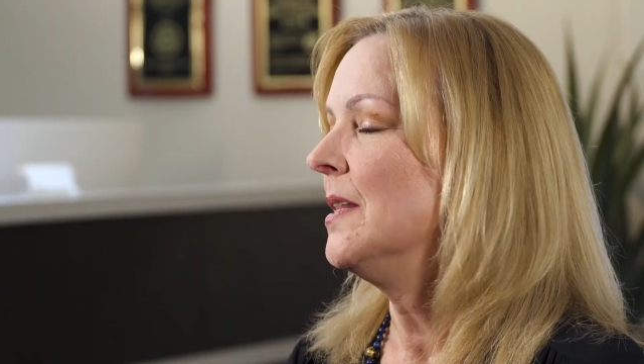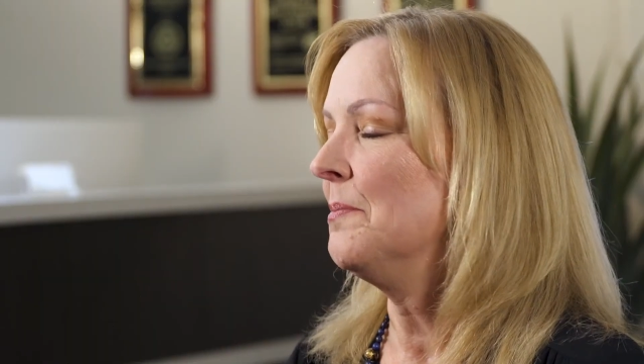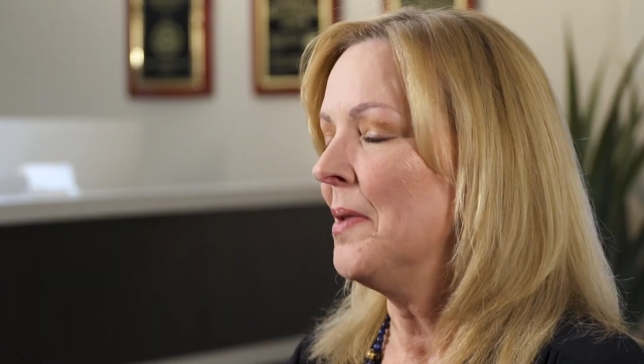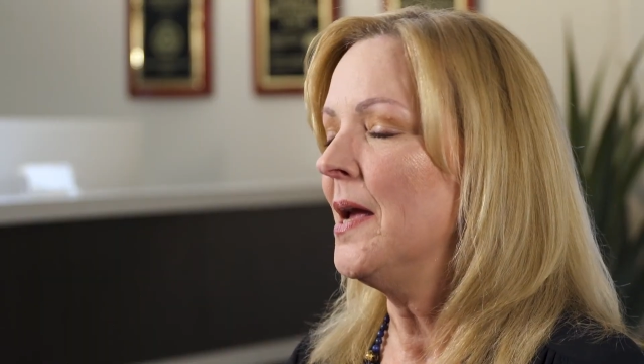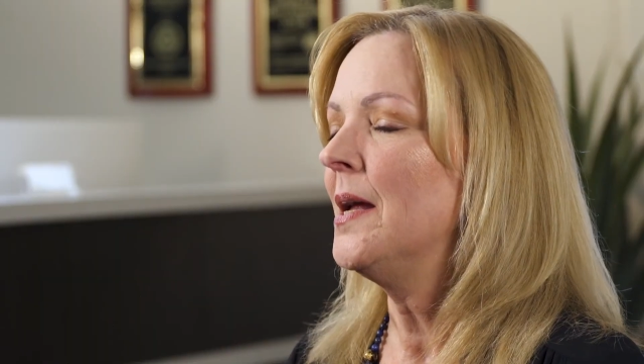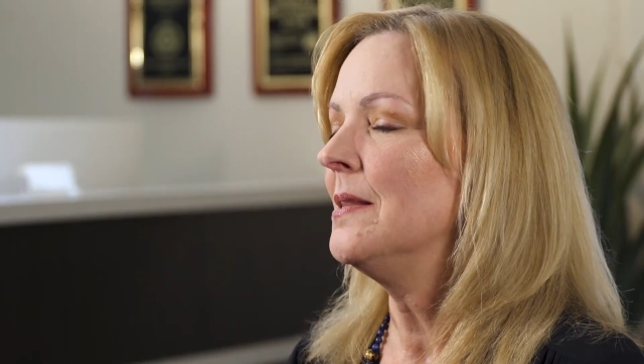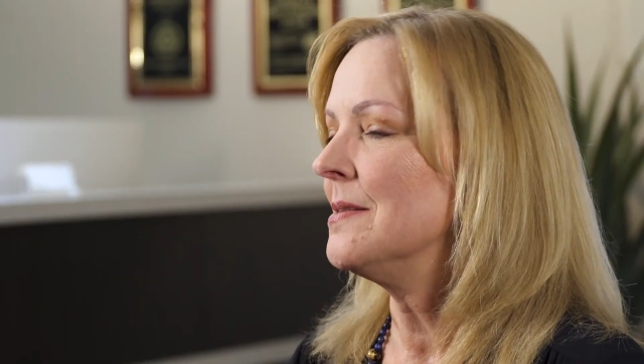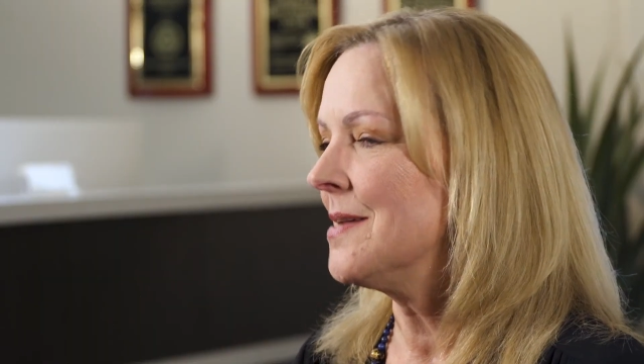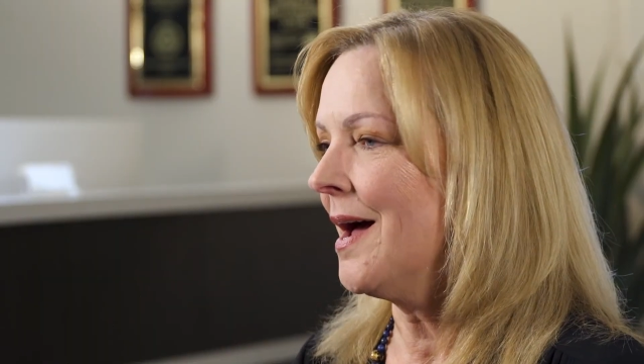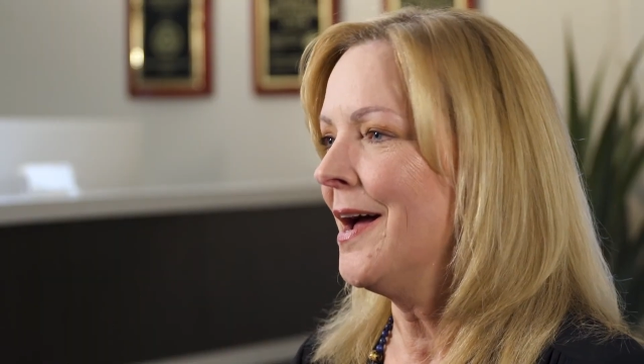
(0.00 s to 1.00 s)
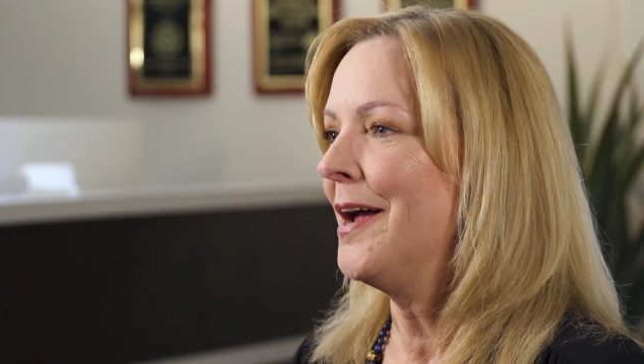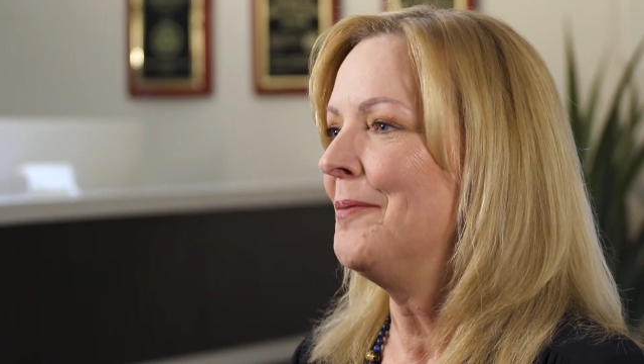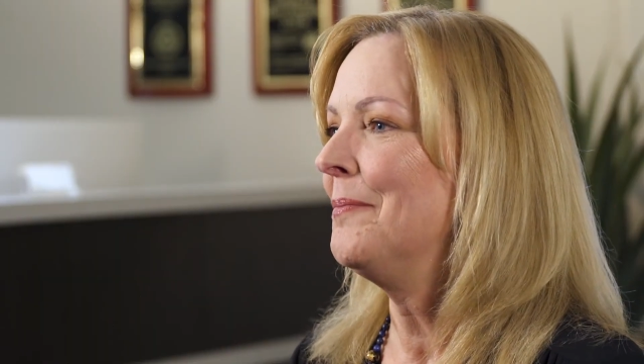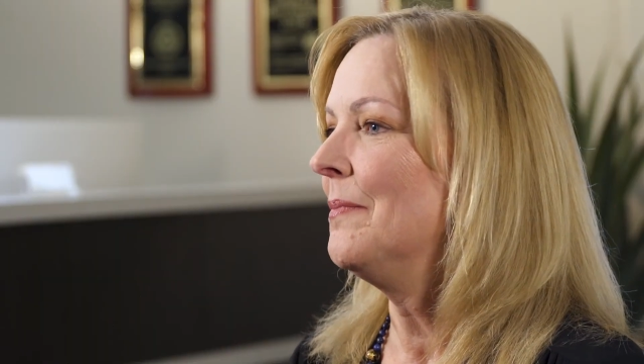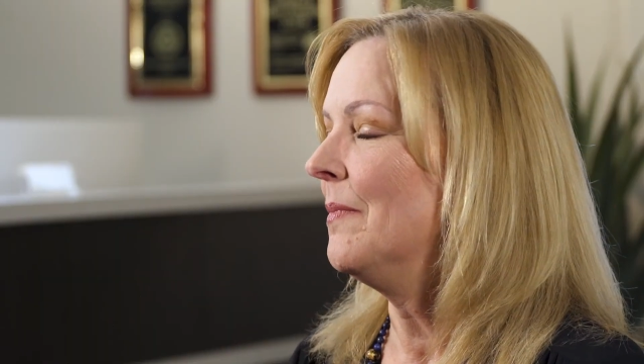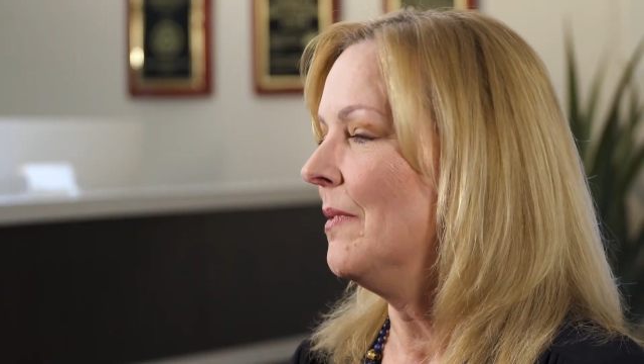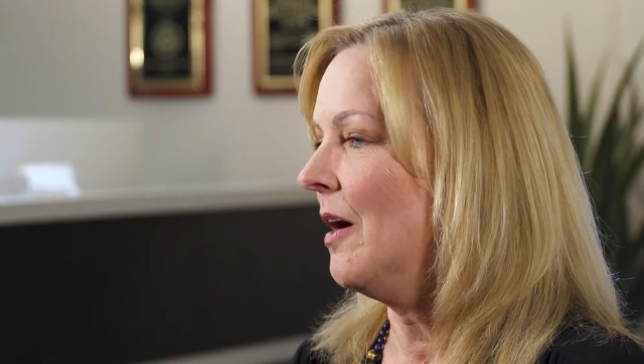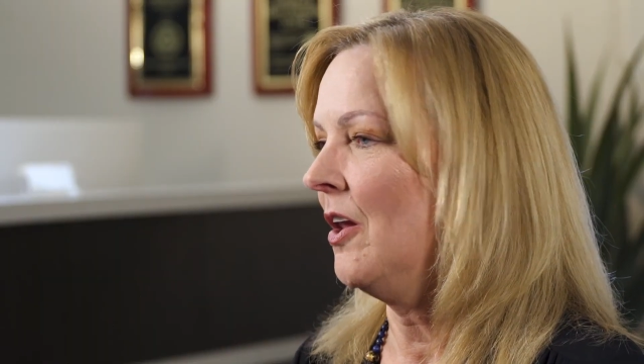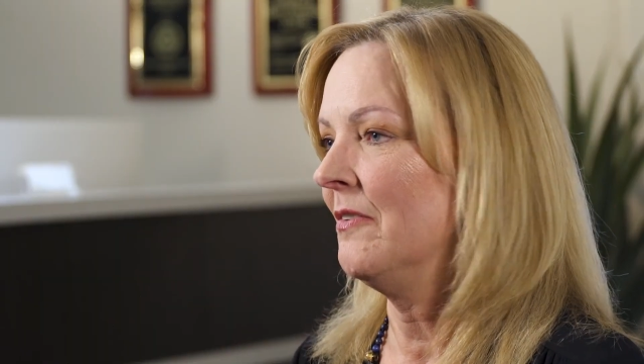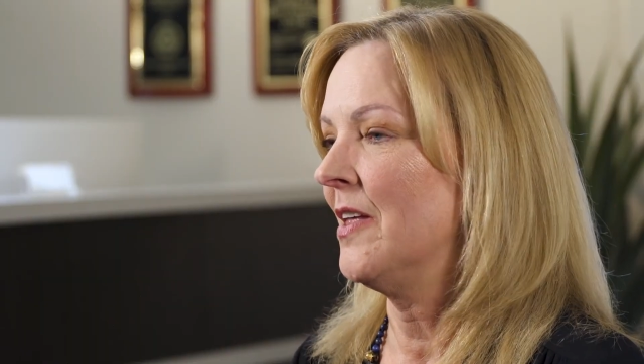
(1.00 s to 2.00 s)
The pain, the
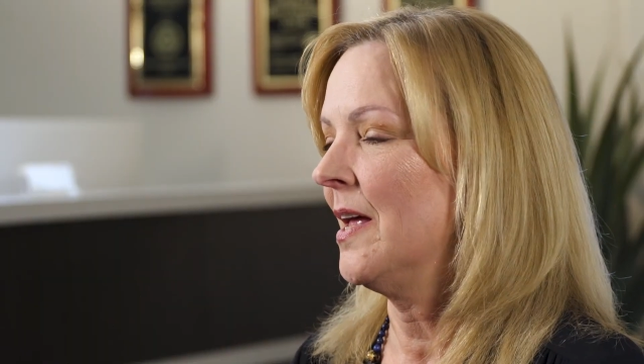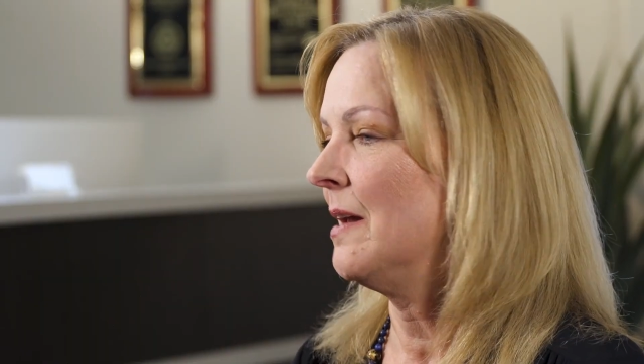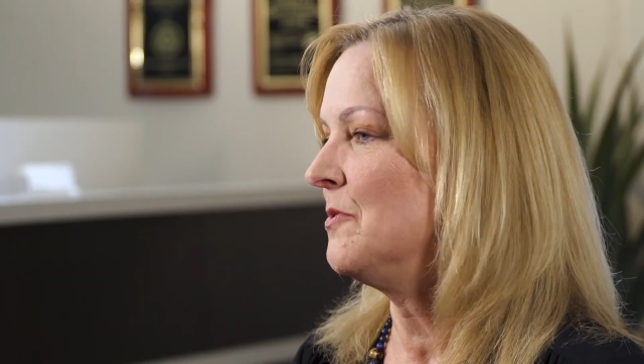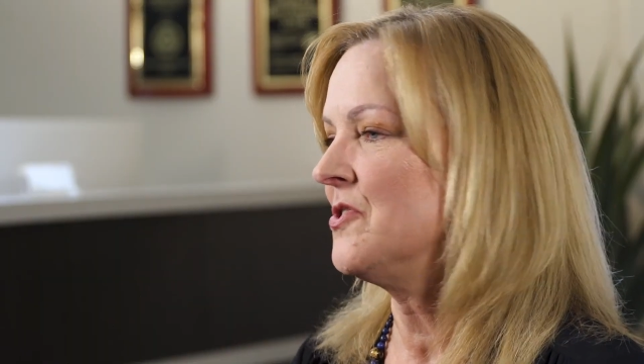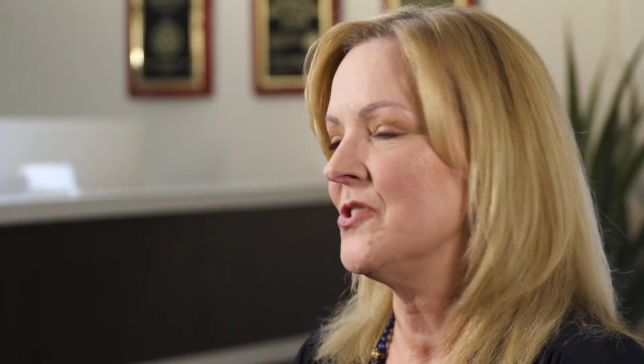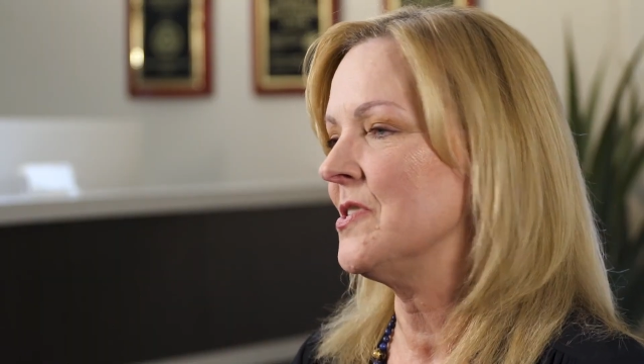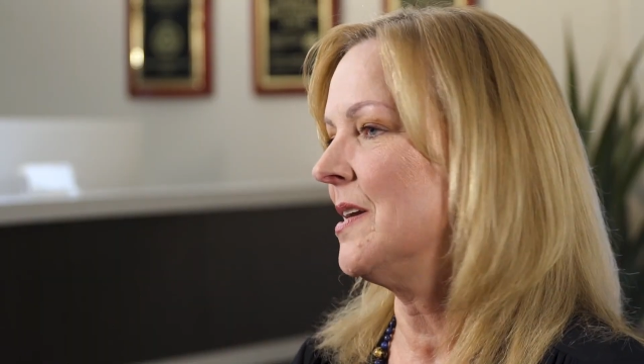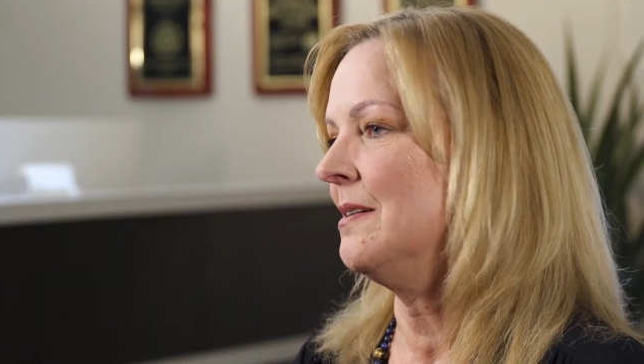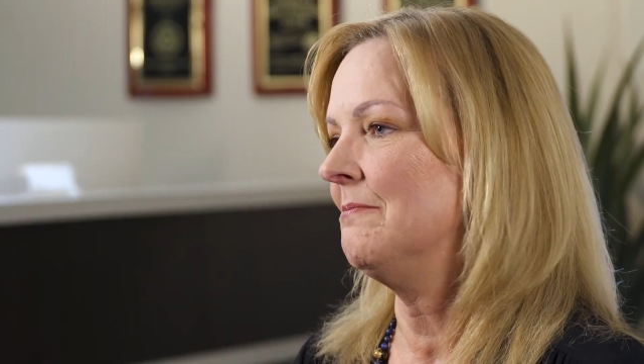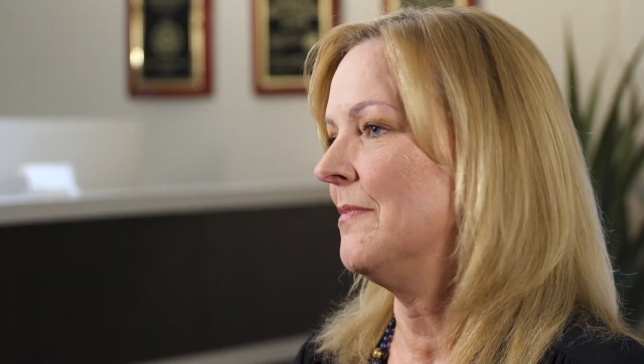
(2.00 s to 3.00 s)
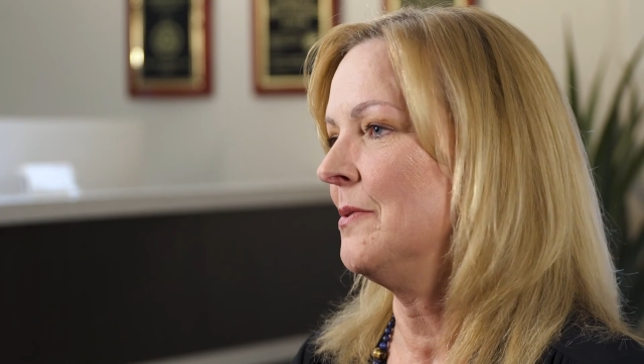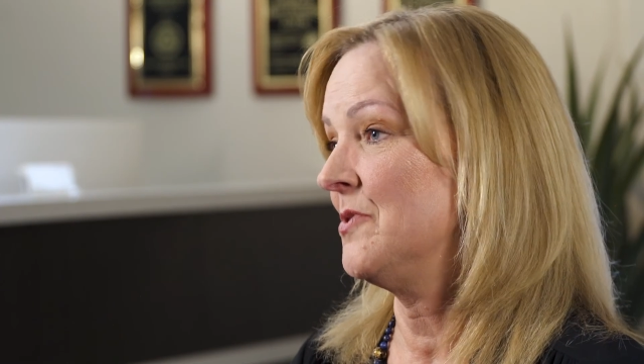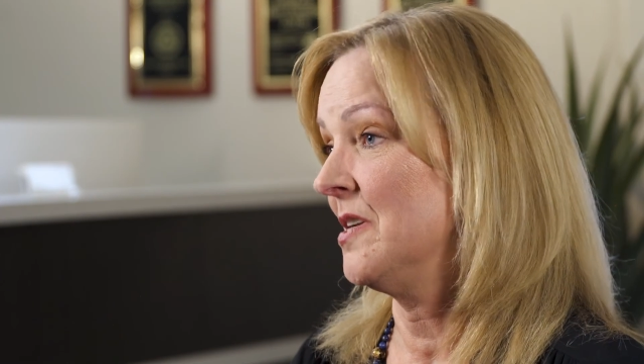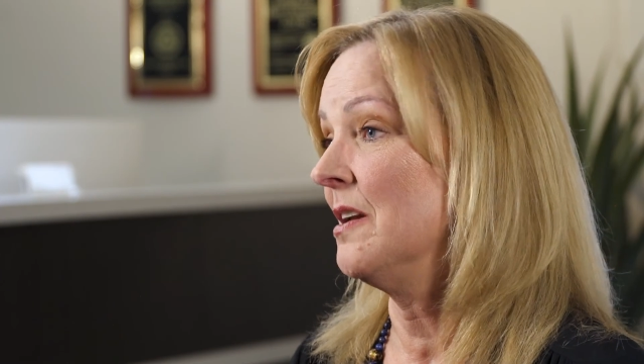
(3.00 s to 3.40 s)
time, all of that, I was just, I, I was